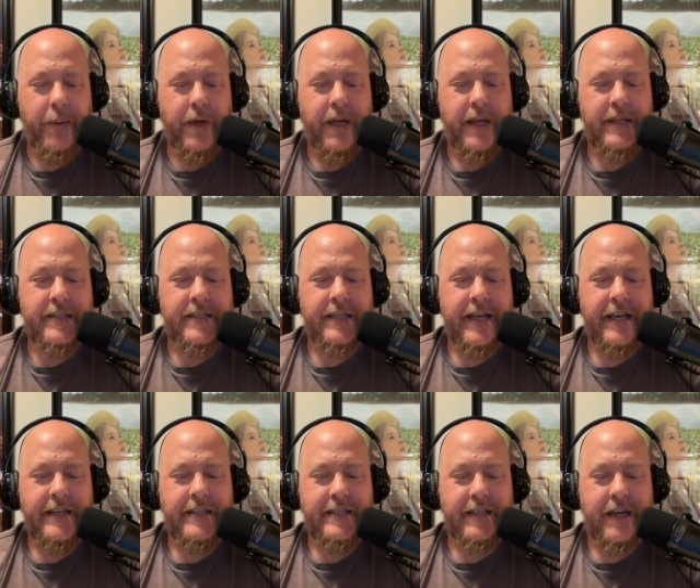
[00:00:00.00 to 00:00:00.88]
low. is
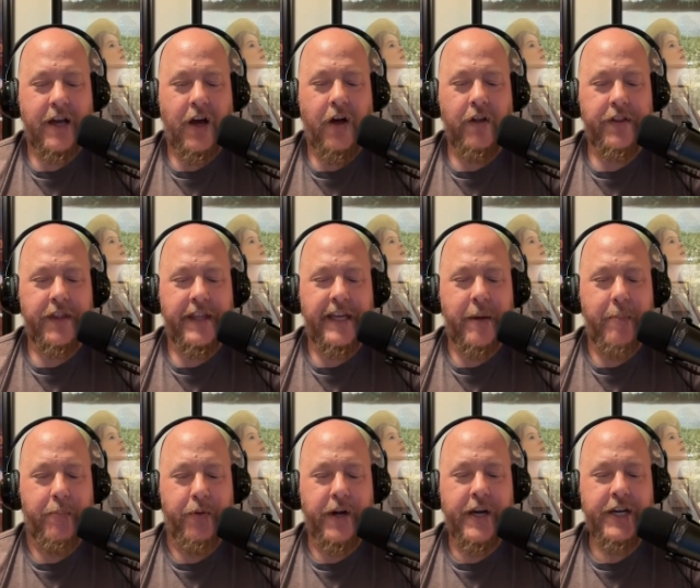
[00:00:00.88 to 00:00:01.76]
is called the
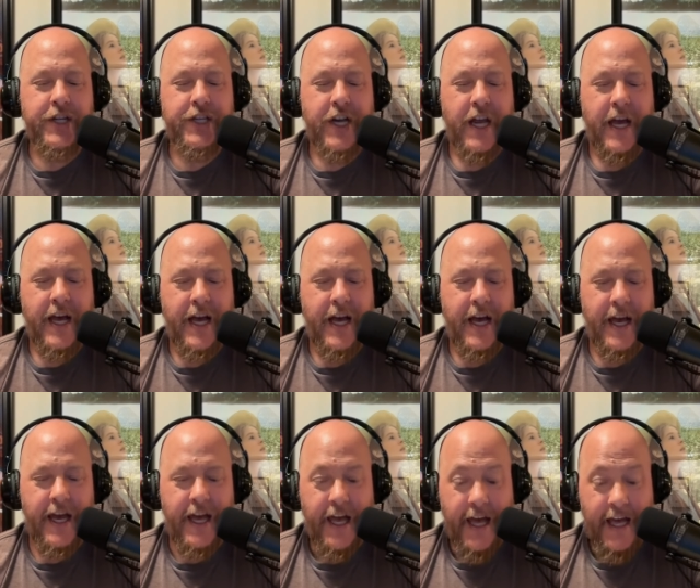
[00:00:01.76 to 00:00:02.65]
British
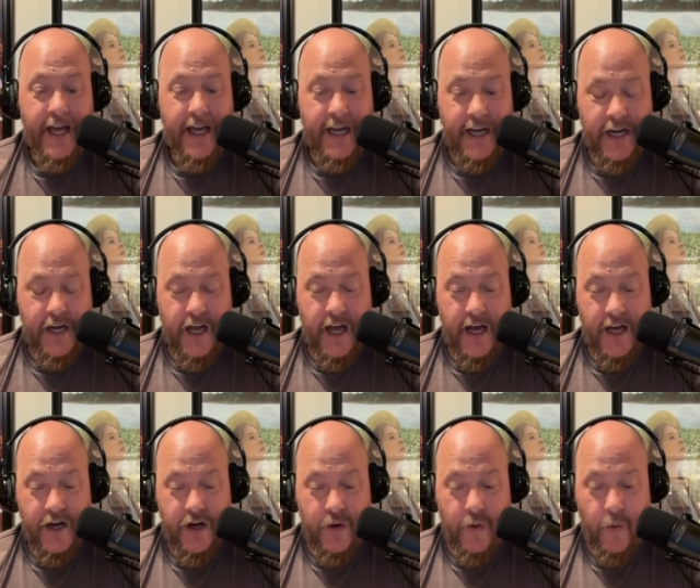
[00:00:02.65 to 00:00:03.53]
uh,
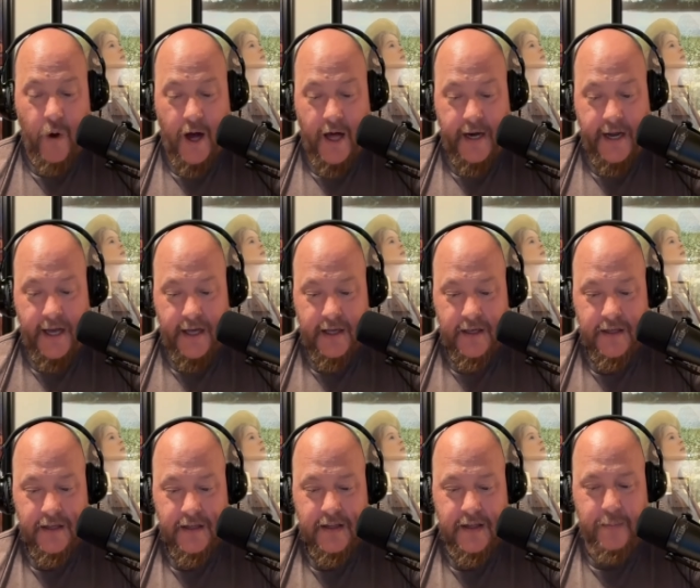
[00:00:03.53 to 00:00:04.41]
uh, Guana,
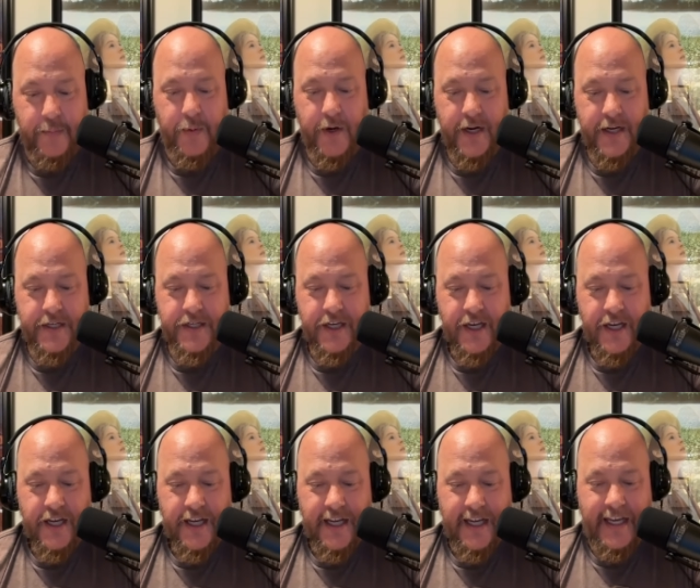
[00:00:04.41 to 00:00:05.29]
the British
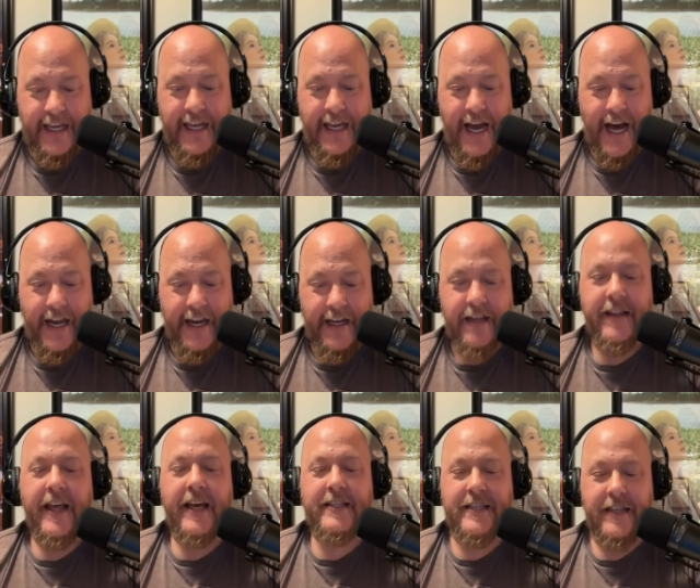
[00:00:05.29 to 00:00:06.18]
Guiana.
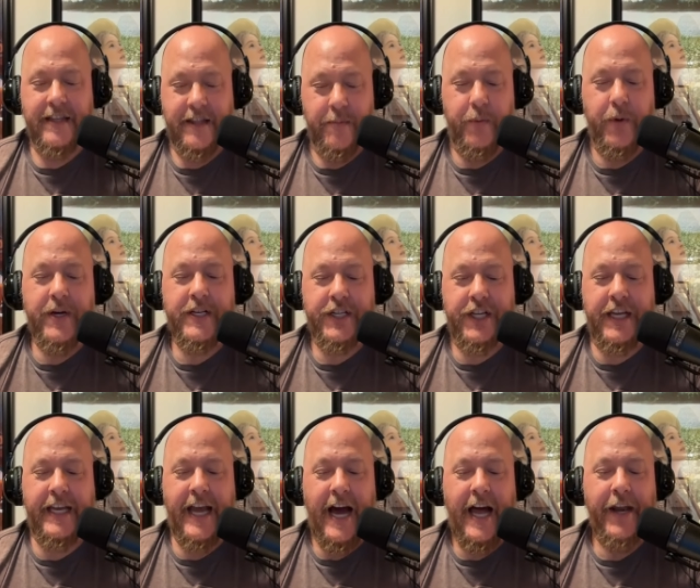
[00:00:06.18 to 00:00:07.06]
That's it. The British
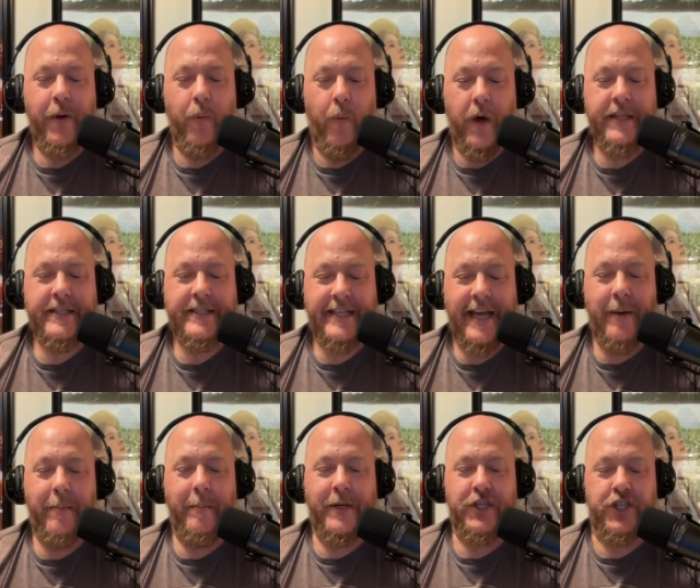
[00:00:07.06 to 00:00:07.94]
Guiana one
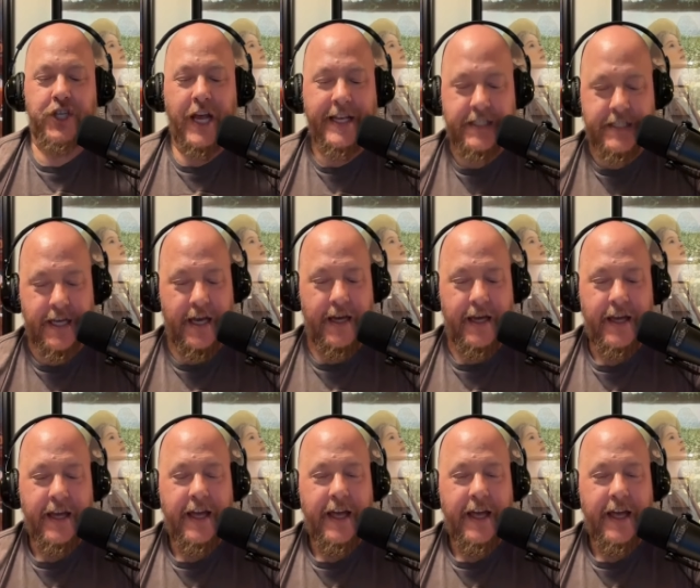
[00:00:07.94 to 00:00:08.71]
cent magenta,